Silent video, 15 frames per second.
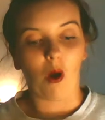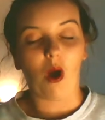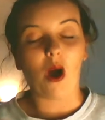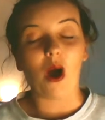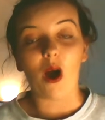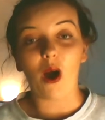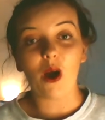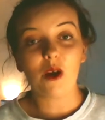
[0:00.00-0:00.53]

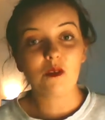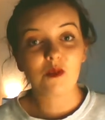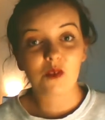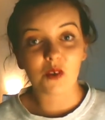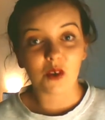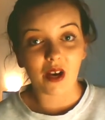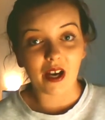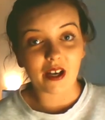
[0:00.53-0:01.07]
I've
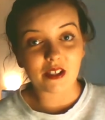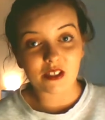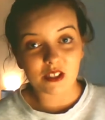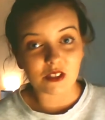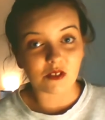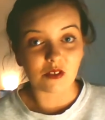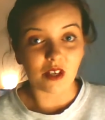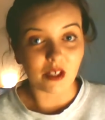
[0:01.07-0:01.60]
not
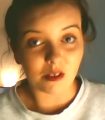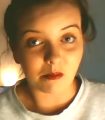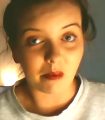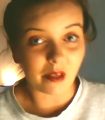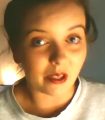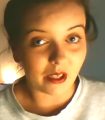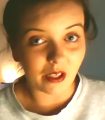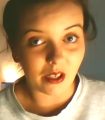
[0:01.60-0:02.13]
actually read
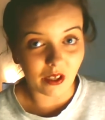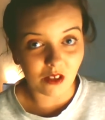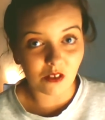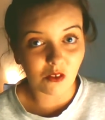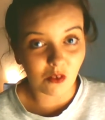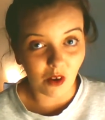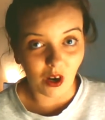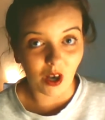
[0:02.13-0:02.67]
many
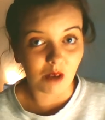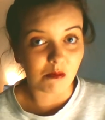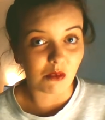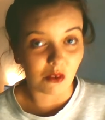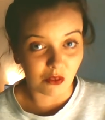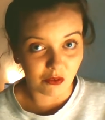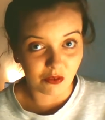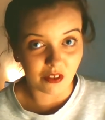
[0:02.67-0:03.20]
crime
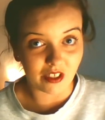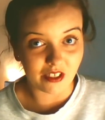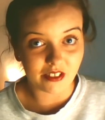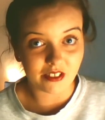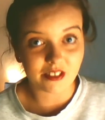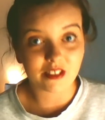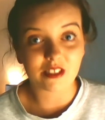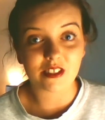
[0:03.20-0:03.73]
or
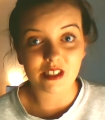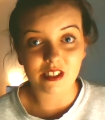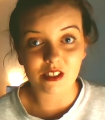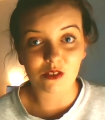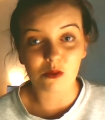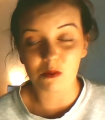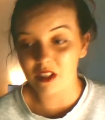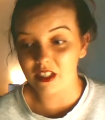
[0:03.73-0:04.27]
thrillers, so
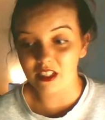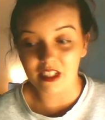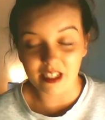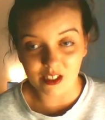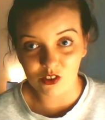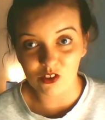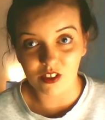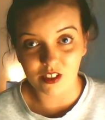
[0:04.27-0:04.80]
this will be an
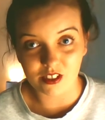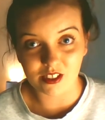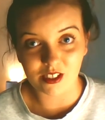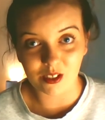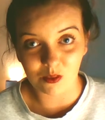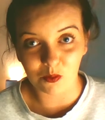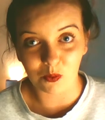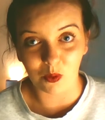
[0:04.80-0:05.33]

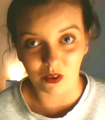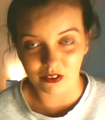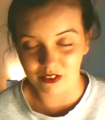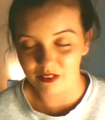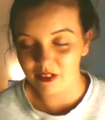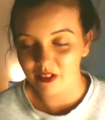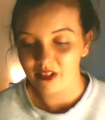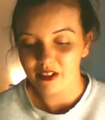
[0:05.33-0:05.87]
interesting one.
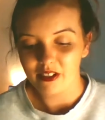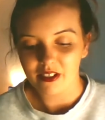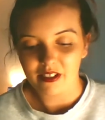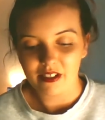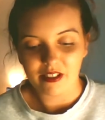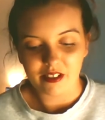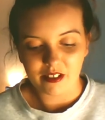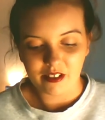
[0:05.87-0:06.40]

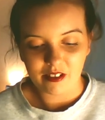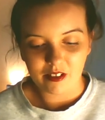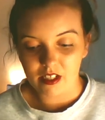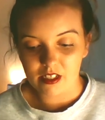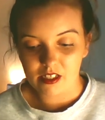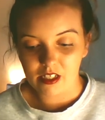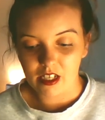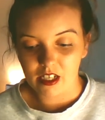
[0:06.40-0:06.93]

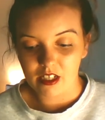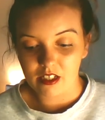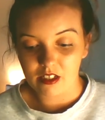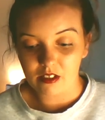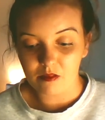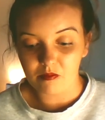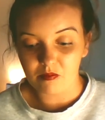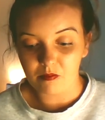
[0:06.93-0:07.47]
Inside
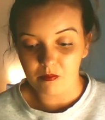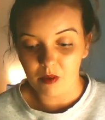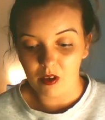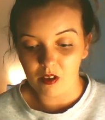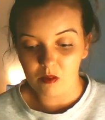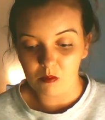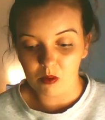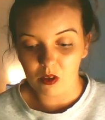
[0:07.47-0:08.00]
the
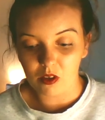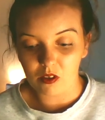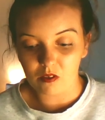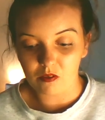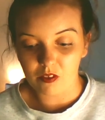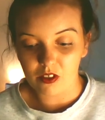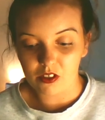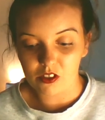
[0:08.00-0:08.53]
mind-blowing
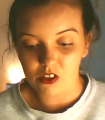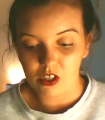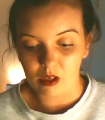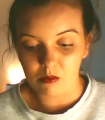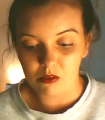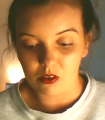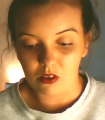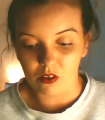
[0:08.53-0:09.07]
first
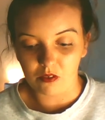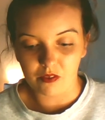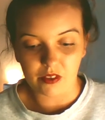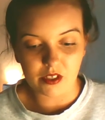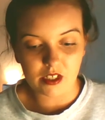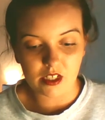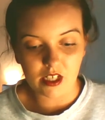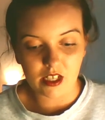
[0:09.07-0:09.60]
chapter of The
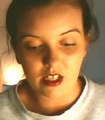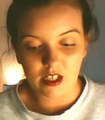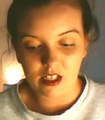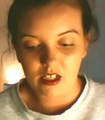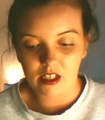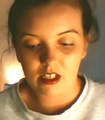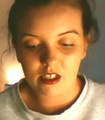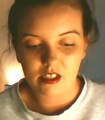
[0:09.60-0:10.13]

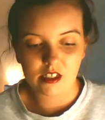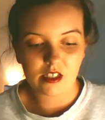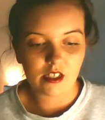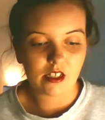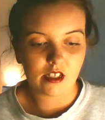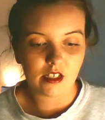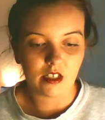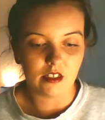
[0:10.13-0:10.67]
Dead.
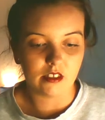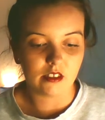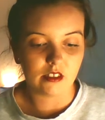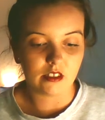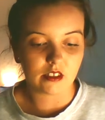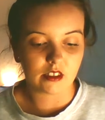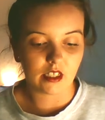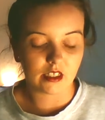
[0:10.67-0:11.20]

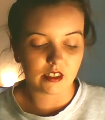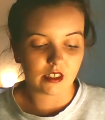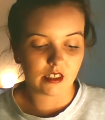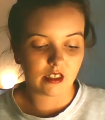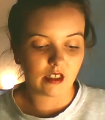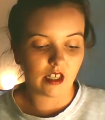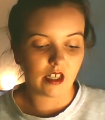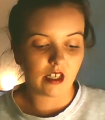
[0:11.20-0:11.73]
So that's
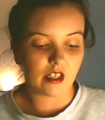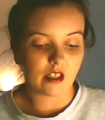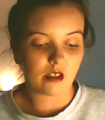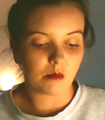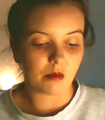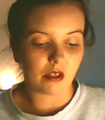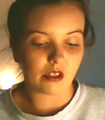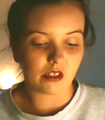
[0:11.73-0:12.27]
an
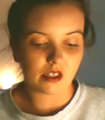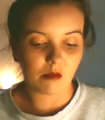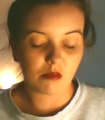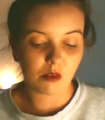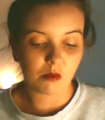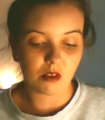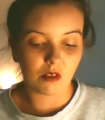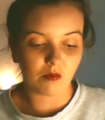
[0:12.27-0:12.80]
end bit. So that
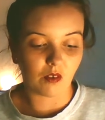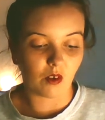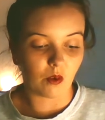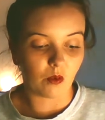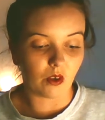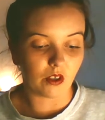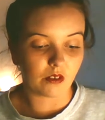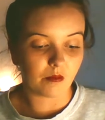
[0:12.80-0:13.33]
must be the
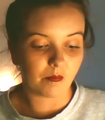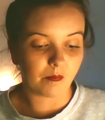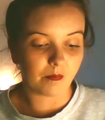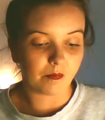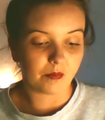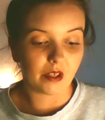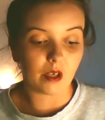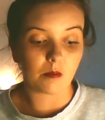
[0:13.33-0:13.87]
follow-on.
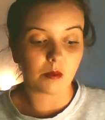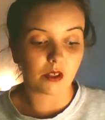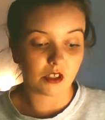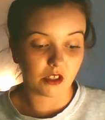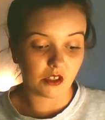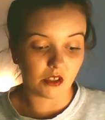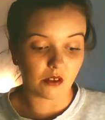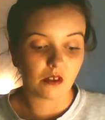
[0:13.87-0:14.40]
Yeah, book
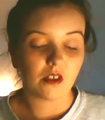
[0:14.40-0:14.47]
2.